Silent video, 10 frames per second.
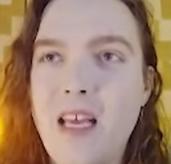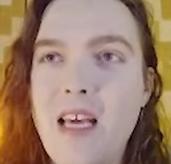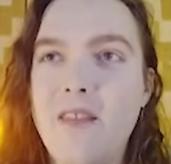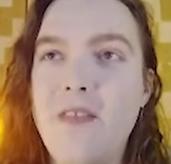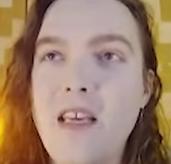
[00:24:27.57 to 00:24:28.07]

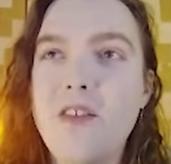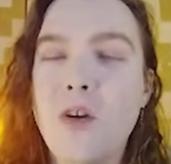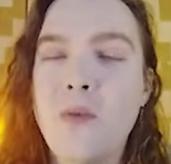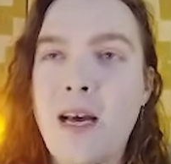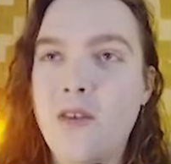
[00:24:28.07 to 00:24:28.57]
These
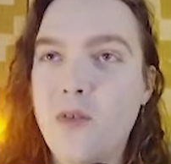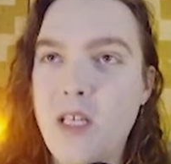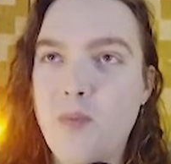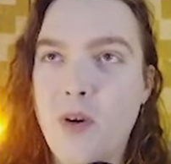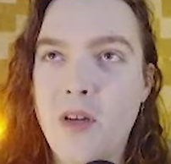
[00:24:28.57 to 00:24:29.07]
don't naturally
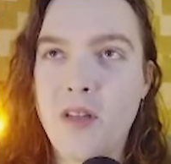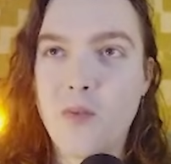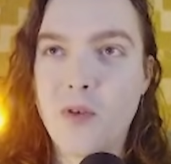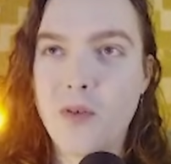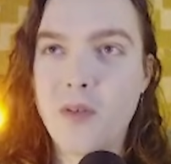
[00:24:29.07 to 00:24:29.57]
spawn in the
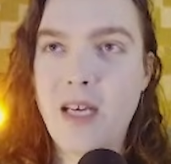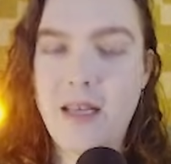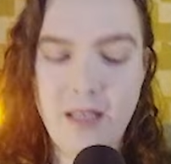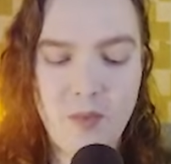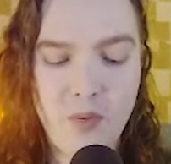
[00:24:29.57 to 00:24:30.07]
world
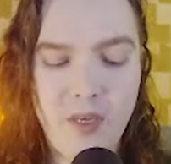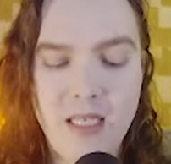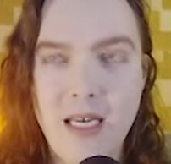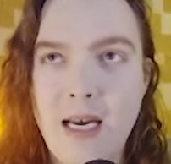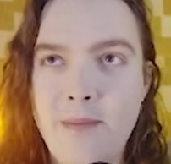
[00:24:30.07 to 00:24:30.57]
at this point in
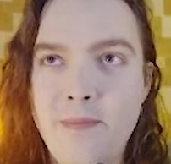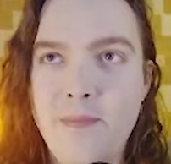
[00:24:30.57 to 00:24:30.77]
time.